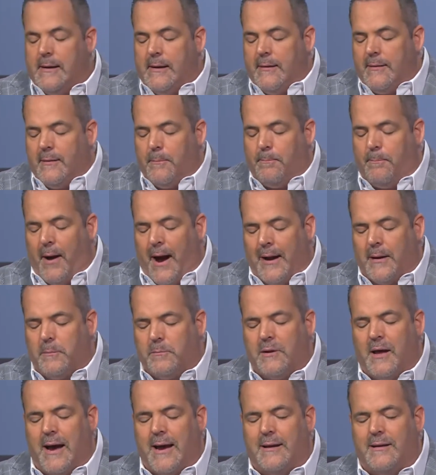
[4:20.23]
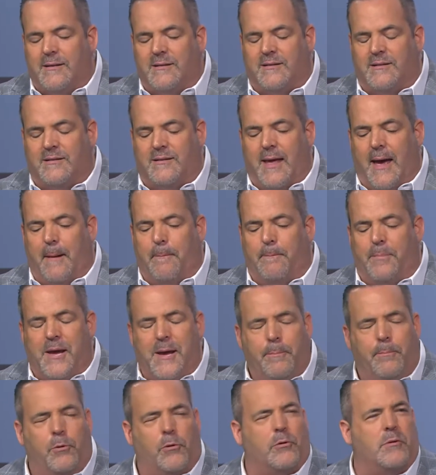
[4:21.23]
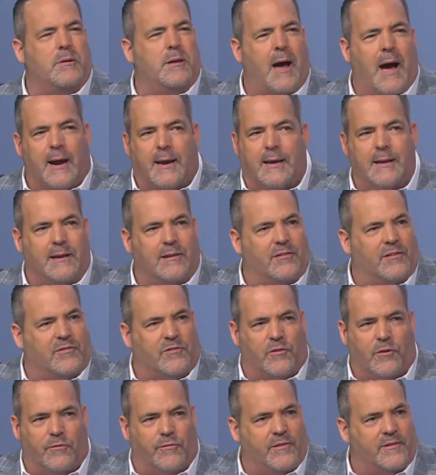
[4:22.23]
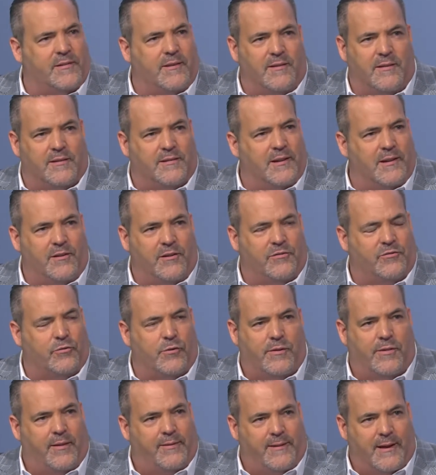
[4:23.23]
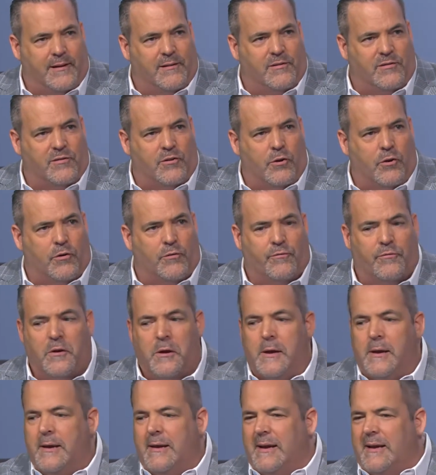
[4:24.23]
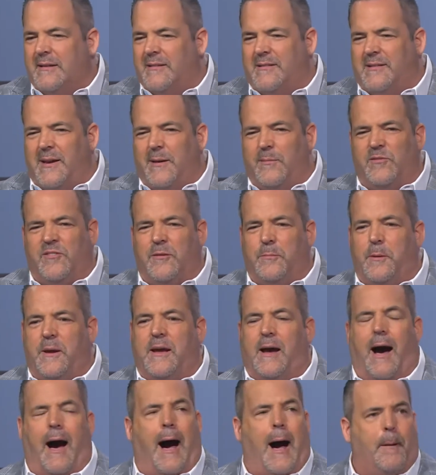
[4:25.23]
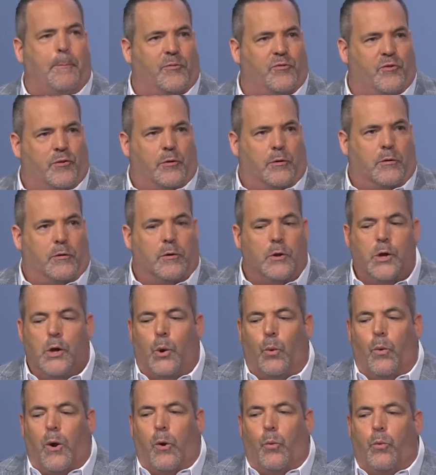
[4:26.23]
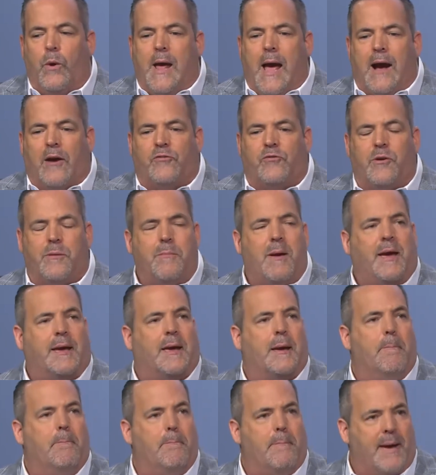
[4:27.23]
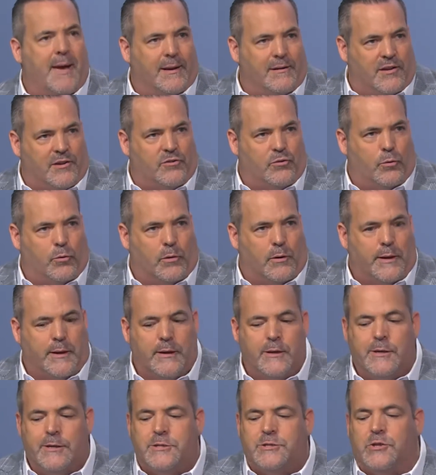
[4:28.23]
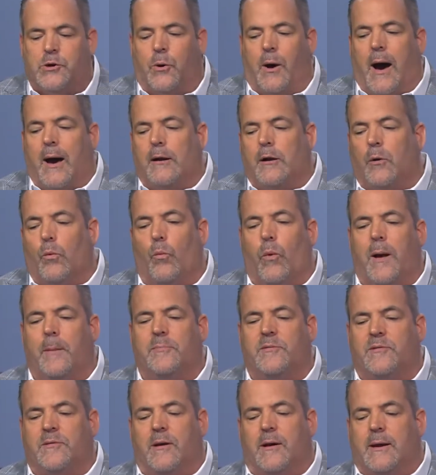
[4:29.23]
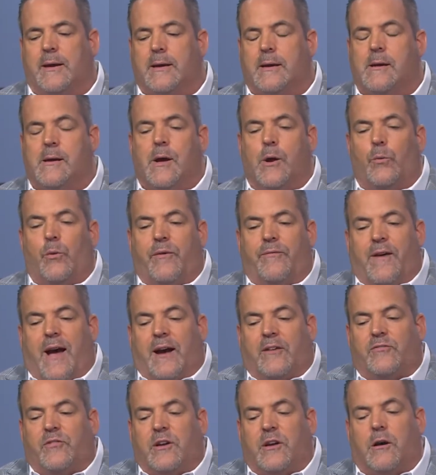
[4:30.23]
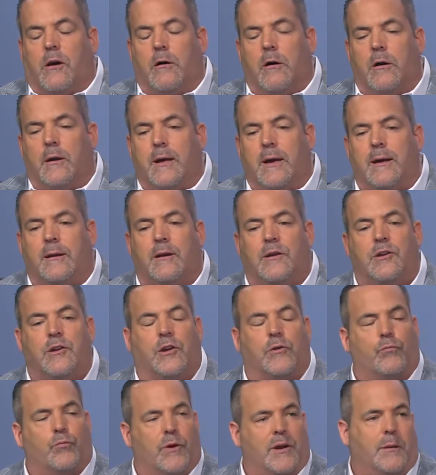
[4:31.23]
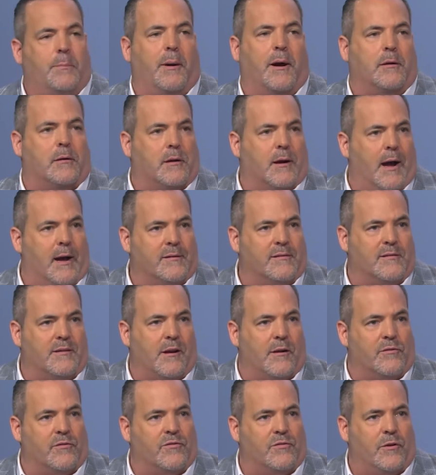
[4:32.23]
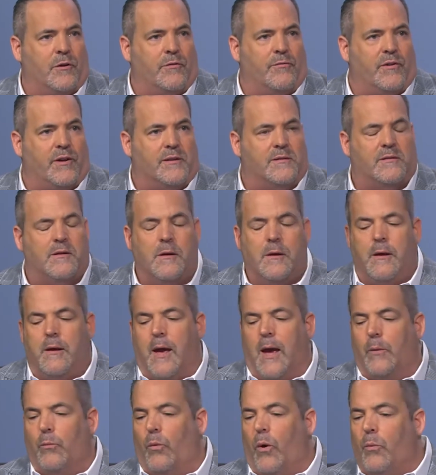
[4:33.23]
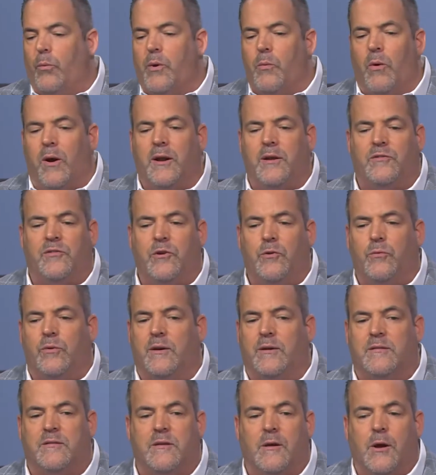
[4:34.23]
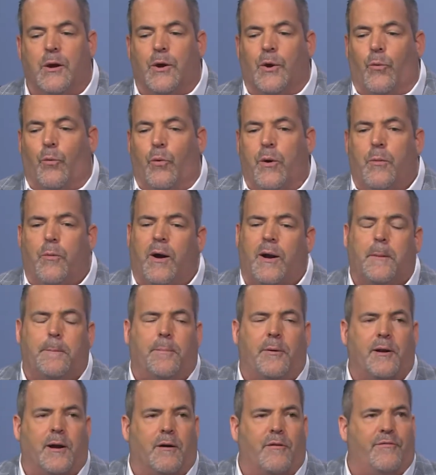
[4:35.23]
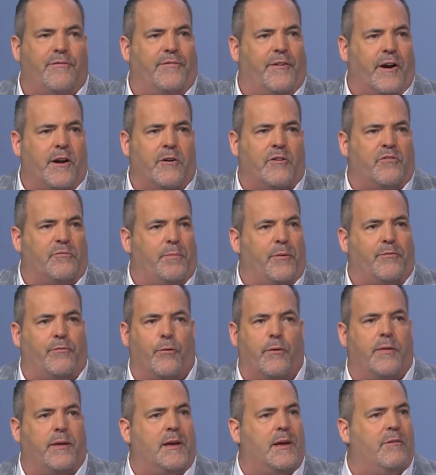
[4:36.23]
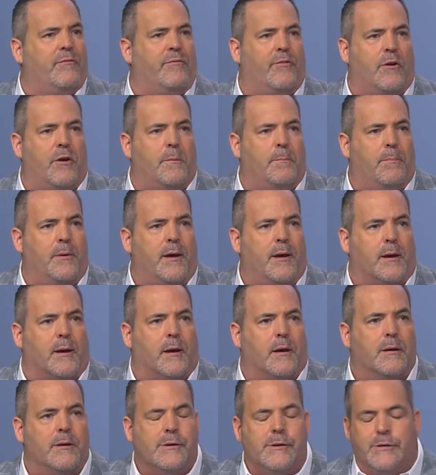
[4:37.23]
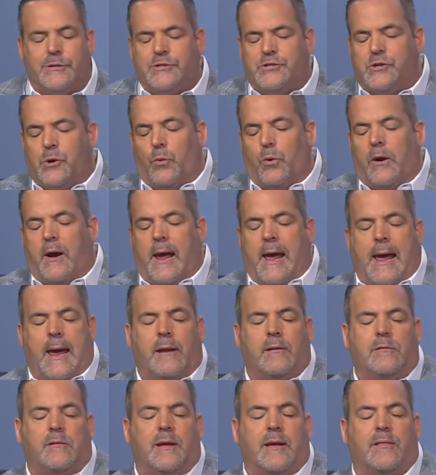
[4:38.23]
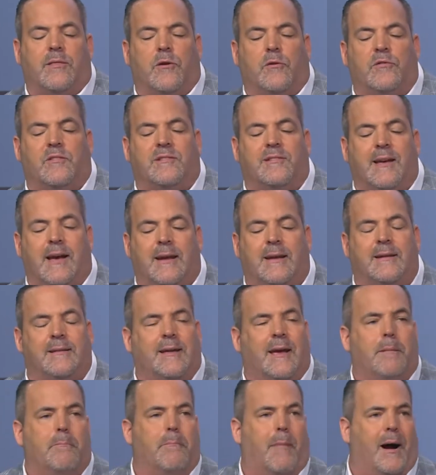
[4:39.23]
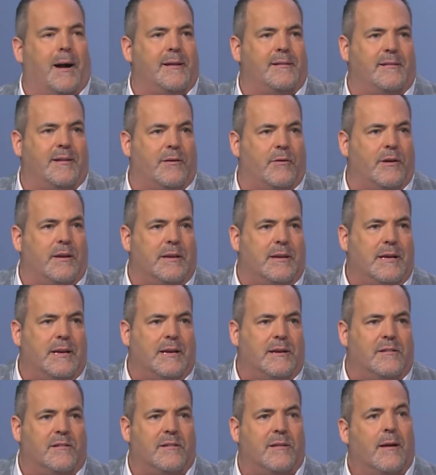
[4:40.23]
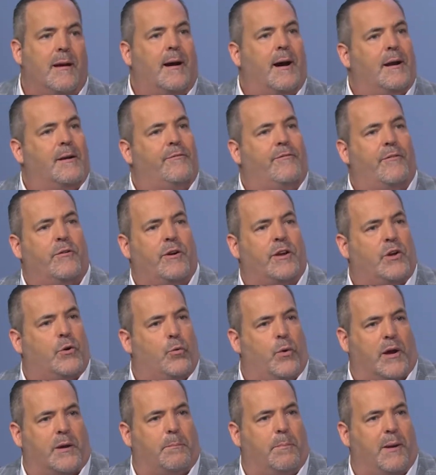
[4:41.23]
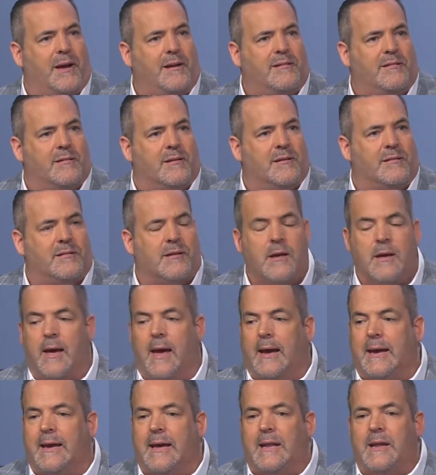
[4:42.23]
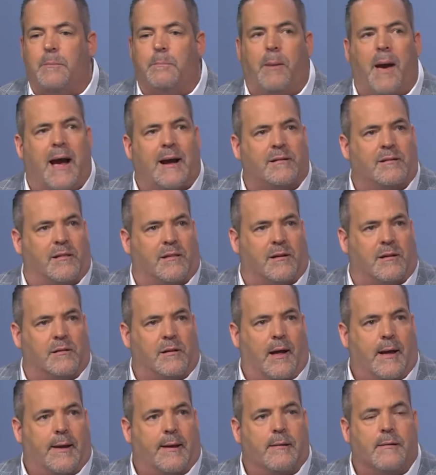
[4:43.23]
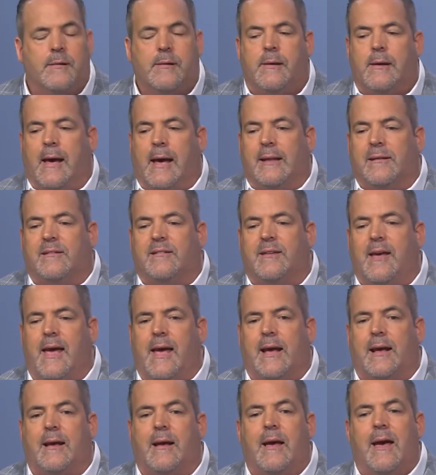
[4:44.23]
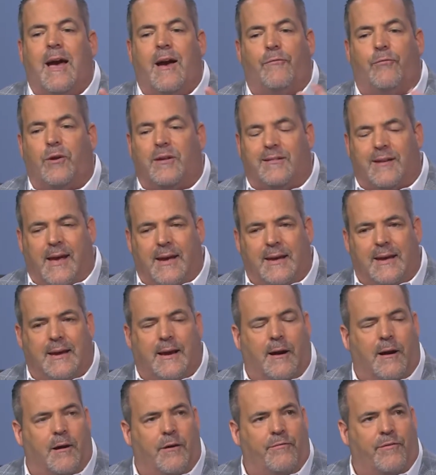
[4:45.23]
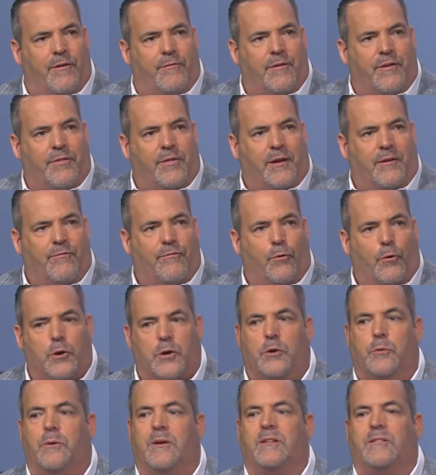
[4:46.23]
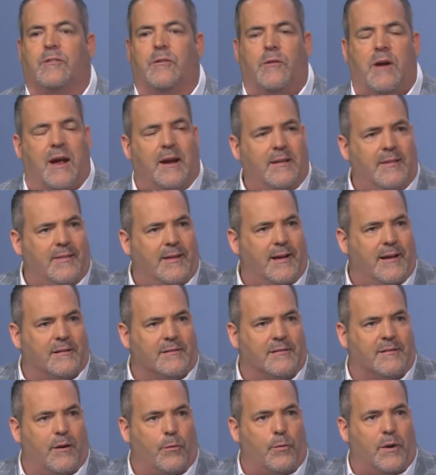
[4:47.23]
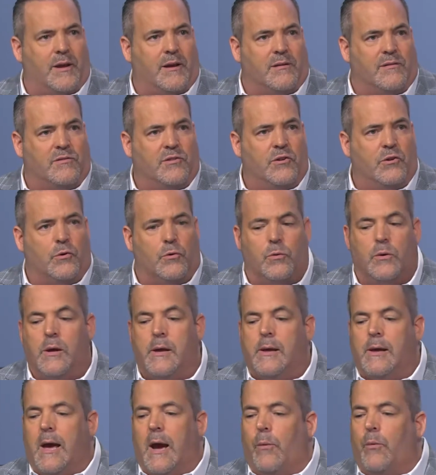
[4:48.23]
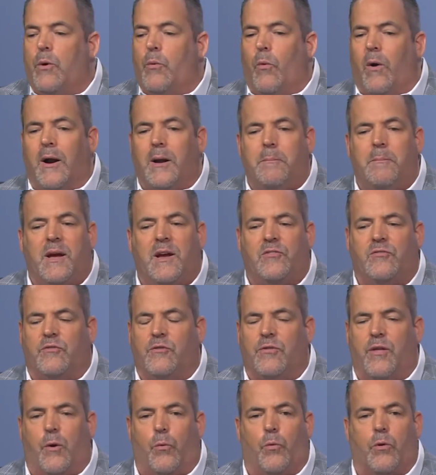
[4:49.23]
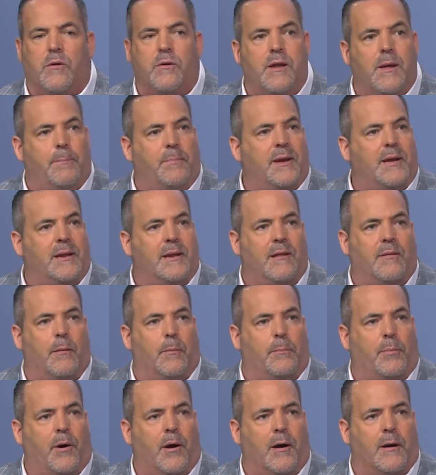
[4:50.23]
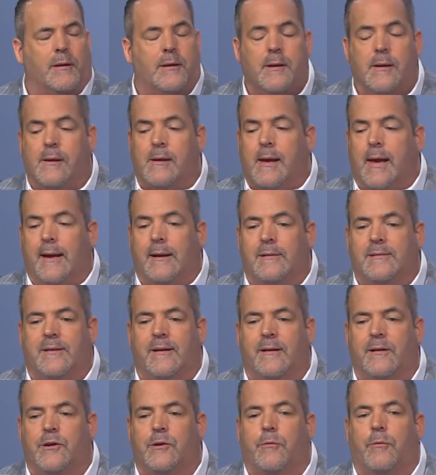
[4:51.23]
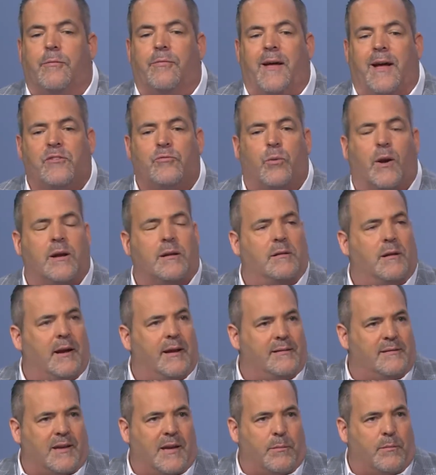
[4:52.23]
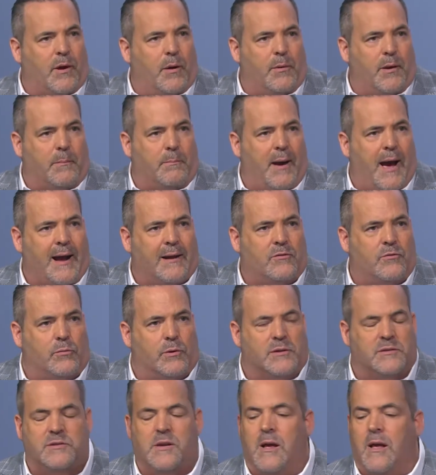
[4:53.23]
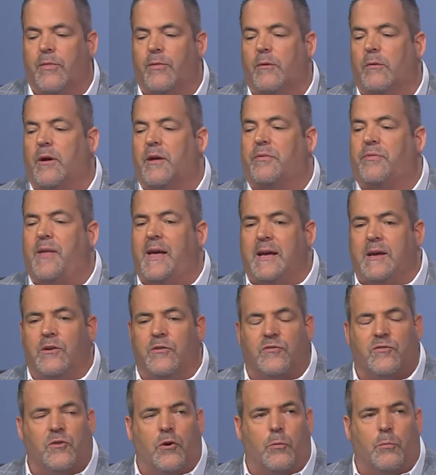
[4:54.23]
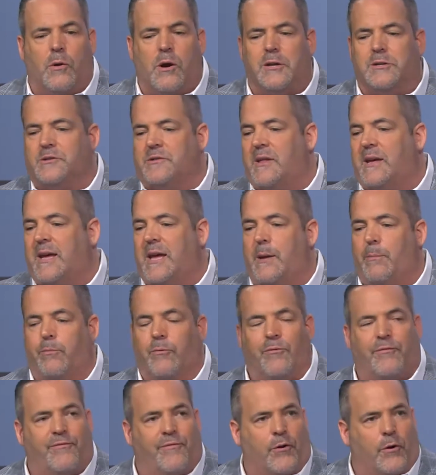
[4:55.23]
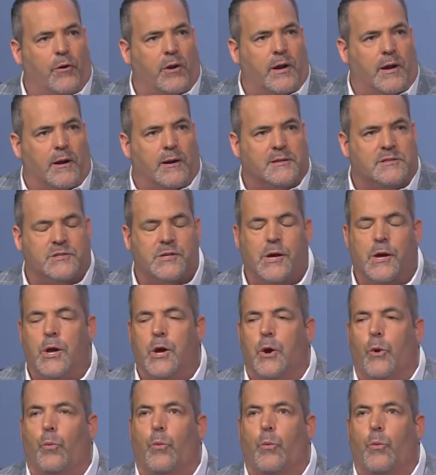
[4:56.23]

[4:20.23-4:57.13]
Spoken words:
The bottom line is that people are not getting the service in this industry that they deserve. Mm-hmm. It seems to be optional, where we actually make it mandatory. Mm-hmm. So on our website, we've actually gone in and you can read about our concierge service. Mm-hmm. And what we want to do is we want to put out fires before they get very big. Mm-hmm. So we're handling those day-to-day monetary needs on a very quick basis mm-hmm. and getting back to the client and saying, have we taken care of everything for you? Is there anything else that we can do? Mm-hmm. And we want to make sure that we're nipping it in the bud. And I'll tell you, that's why clients keep coming back to mm-hmm. us. They're like, thank you so much. They keep referring us. Mm-hmm.